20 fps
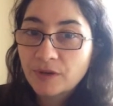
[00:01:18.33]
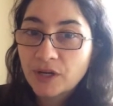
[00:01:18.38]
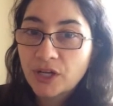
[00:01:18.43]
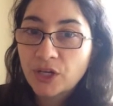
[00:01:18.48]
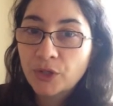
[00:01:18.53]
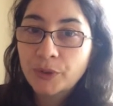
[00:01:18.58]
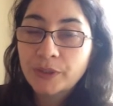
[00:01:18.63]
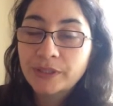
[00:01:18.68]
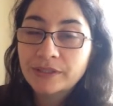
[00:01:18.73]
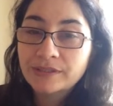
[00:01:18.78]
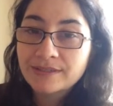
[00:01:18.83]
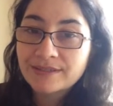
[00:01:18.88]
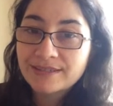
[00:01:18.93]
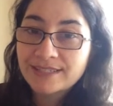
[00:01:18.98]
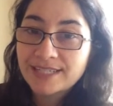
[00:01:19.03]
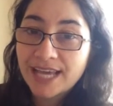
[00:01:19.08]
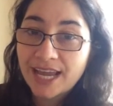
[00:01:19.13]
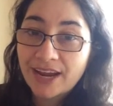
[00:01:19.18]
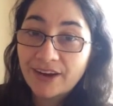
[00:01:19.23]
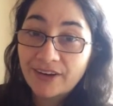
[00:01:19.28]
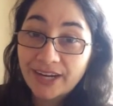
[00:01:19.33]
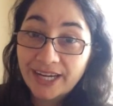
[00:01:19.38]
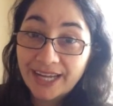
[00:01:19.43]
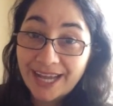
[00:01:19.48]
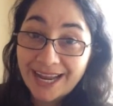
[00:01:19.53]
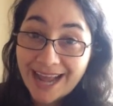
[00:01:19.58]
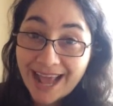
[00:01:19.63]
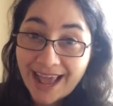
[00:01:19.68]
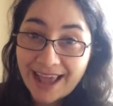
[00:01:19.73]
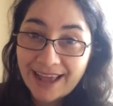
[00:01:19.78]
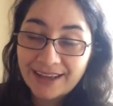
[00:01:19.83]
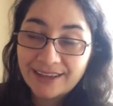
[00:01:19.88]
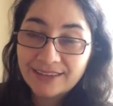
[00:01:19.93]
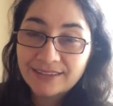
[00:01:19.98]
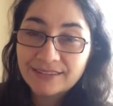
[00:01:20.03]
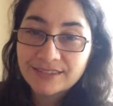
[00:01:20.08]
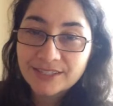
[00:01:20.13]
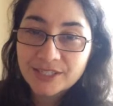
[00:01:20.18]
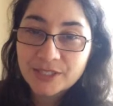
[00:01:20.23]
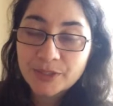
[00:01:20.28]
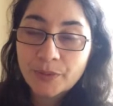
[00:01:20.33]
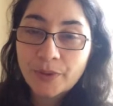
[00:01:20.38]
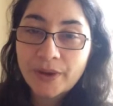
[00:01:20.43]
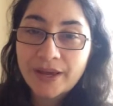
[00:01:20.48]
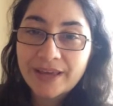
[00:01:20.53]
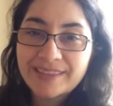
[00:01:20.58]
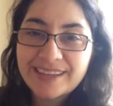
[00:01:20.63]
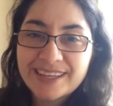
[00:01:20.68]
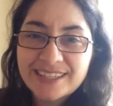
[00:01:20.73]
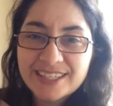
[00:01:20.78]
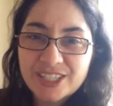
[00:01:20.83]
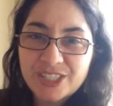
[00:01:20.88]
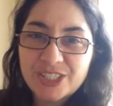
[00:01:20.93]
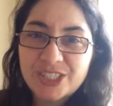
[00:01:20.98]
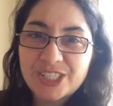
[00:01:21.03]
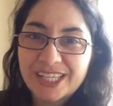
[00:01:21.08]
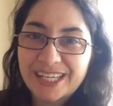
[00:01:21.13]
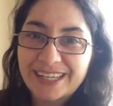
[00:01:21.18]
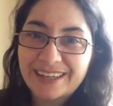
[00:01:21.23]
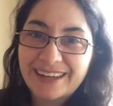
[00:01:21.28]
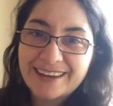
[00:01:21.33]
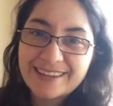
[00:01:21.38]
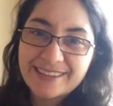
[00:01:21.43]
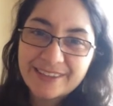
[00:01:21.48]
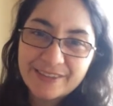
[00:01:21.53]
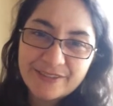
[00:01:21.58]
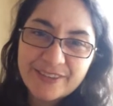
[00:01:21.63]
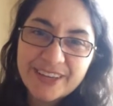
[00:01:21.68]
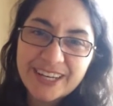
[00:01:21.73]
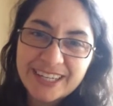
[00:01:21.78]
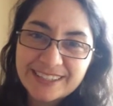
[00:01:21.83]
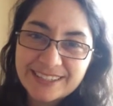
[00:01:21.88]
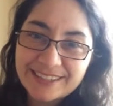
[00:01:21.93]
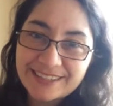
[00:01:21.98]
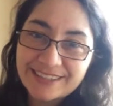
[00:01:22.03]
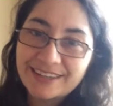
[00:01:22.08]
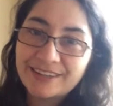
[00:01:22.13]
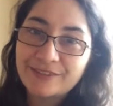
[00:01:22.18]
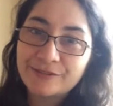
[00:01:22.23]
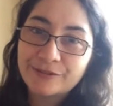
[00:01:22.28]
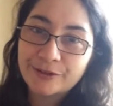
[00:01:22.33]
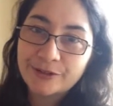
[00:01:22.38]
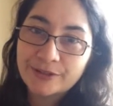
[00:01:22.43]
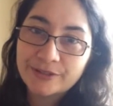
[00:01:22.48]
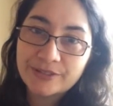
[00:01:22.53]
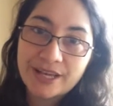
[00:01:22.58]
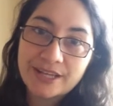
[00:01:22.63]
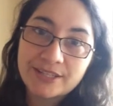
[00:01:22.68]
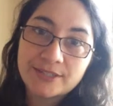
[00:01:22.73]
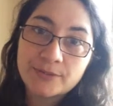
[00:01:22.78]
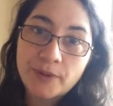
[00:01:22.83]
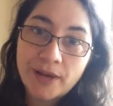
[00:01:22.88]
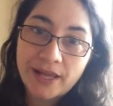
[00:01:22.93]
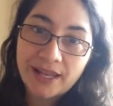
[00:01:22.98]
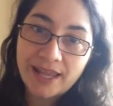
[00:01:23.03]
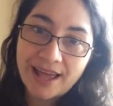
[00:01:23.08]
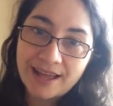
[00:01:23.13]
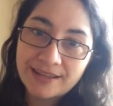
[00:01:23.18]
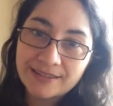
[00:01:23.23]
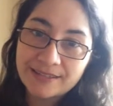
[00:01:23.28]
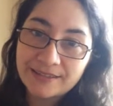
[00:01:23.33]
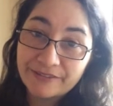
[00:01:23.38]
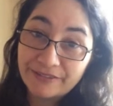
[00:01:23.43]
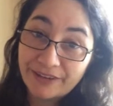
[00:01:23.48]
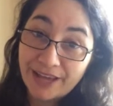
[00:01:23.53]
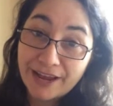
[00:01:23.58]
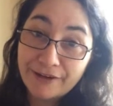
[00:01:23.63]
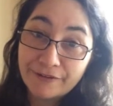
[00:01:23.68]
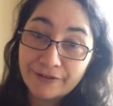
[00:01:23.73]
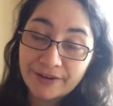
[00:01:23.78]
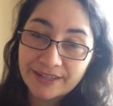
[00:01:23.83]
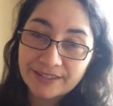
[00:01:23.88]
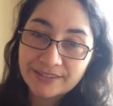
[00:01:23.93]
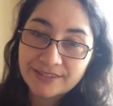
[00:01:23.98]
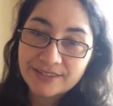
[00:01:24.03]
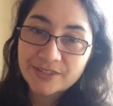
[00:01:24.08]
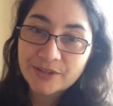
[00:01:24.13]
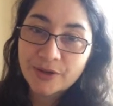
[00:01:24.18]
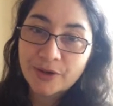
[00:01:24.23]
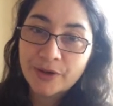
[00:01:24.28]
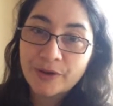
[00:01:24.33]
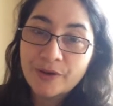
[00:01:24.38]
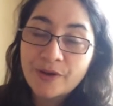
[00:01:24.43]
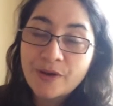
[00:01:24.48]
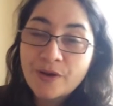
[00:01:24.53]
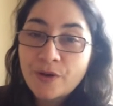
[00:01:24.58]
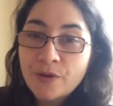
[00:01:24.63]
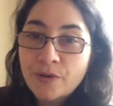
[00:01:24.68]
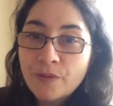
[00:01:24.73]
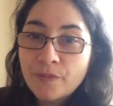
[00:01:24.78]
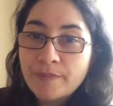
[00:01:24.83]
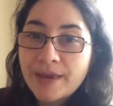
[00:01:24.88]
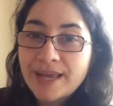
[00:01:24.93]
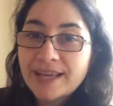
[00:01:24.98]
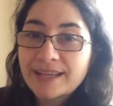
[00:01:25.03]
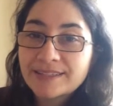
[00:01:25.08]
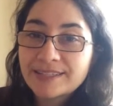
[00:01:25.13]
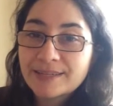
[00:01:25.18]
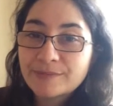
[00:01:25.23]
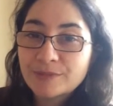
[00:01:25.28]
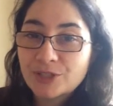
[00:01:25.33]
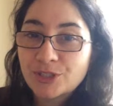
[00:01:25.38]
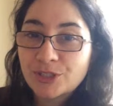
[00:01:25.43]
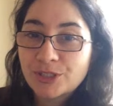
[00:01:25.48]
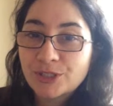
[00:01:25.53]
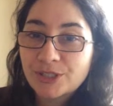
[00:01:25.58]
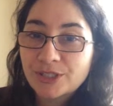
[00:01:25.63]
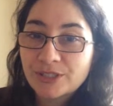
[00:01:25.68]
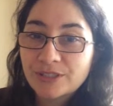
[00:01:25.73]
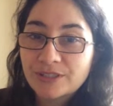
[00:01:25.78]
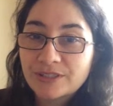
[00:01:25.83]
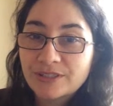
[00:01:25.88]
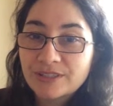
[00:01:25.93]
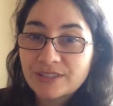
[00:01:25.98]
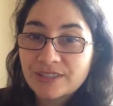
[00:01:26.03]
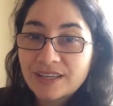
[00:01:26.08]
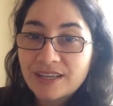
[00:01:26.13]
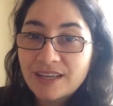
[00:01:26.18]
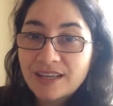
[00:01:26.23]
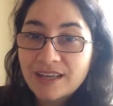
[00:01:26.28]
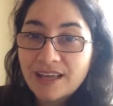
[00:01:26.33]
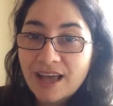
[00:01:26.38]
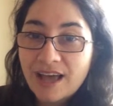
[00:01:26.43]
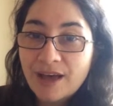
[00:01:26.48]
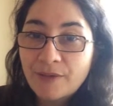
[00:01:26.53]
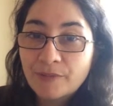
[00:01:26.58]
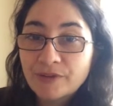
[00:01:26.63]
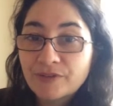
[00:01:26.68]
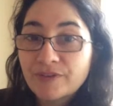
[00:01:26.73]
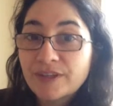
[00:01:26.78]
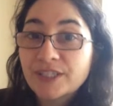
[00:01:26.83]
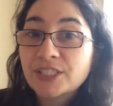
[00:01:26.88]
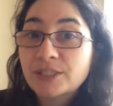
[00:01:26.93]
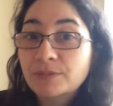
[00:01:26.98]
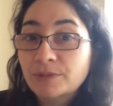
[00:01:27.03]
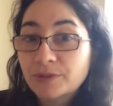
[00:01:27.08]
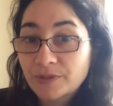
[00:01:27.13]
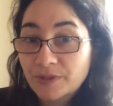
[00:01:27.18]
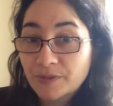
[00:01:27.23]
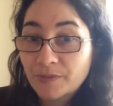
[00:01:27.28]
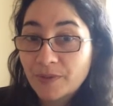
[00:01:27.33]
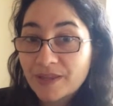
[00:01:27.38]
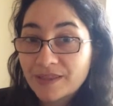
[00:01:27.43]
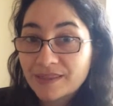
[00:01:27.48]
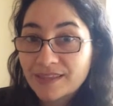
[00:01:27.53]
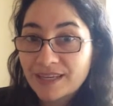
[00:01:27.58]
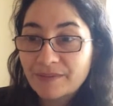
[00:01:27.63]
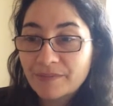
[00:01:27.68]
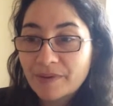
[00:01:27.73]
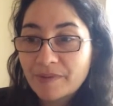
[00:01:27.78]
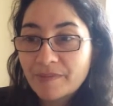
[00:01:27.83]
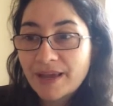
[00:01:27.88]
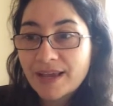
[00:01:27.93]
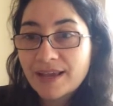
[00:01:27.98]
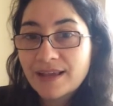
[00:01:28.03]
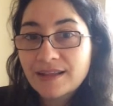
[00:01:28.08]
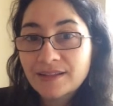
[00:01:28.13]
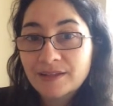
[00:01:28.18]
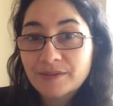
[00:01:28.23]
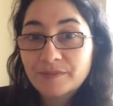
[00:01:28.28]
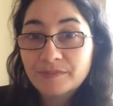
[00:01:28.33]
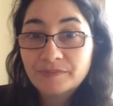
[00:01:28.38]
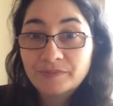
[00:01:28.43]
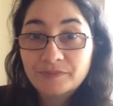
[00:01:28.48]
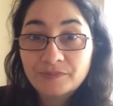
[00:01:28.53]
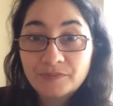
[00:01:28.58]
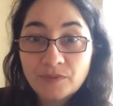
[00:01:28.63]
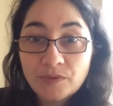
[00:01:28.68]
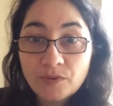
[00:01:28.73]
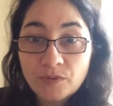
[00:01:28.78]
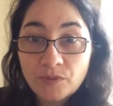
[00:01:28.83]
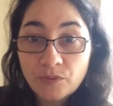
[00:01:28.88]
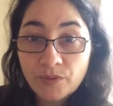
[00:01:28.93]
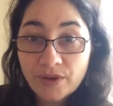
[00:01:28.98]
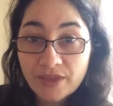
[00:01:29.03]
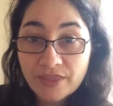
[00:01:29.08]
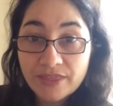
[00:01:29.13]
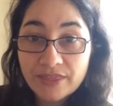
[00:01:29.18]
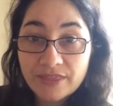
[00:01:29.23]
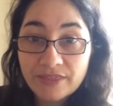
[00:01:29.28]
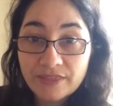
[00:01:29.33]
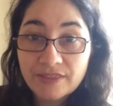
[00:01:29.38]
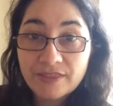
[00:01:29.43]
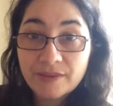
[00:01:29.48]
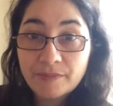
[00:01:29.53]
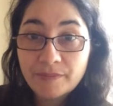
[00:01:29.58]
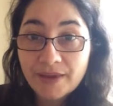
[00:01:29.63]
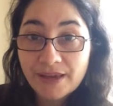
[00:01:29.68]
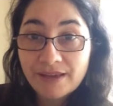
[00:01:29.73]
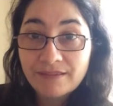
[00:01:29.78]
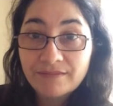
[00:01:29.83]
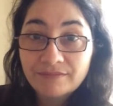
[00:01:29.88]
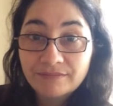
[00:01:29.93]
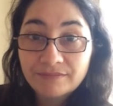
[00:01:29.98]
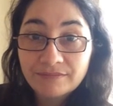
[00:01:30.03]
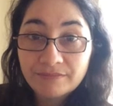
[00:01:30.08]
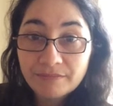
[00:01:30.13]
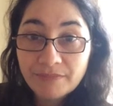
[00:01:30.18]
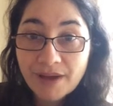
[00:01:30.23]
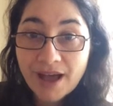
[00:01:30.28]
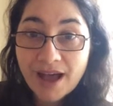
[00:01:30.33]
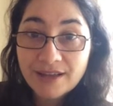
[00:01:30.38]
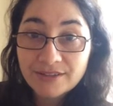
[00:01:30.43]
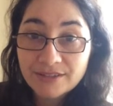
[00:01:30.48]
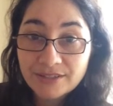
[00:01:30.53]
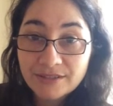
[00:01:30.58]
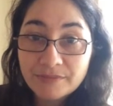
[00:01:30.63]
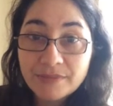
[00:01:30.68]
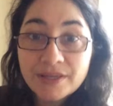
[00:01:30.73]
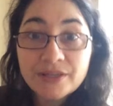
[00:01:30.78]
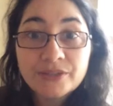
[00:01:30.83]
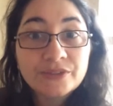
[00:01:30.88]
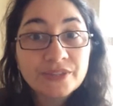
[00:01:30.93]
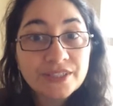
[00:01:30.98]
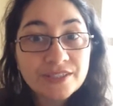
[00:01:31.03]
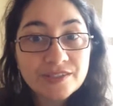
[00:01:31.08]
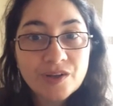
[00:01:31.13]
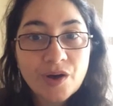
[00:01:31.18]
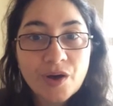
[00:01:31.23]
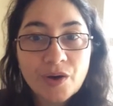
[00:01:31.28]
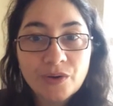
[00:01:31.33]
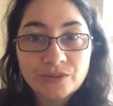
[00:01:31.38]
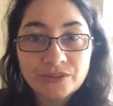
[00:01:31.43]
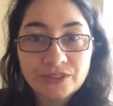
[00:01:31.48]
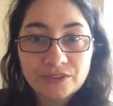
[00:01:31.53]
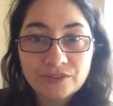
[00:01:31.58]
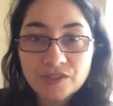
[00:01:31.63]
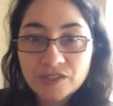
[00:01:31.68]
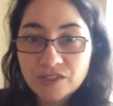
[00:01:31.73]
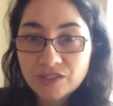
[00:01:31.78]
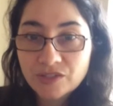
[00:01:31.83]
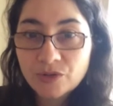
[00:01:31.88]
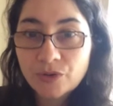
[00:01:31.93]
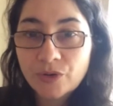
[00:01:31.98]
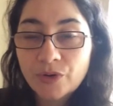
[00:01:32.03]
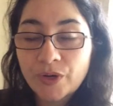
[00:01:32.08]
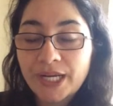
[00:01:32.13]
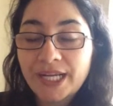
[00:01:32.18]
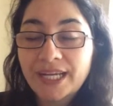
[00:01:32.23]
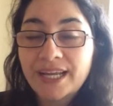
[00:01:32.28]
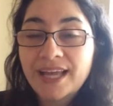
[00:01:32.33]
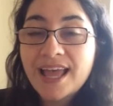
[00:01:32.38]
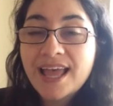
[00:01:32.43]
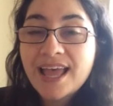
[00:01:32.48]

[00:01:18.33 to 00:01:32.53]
gluten, dairy and egg and soy, these are usually like the fillers in foods as well as the flavorings. So making substitutions with vegetables is one thing, but making them with the big parts of the meal is a whole different story.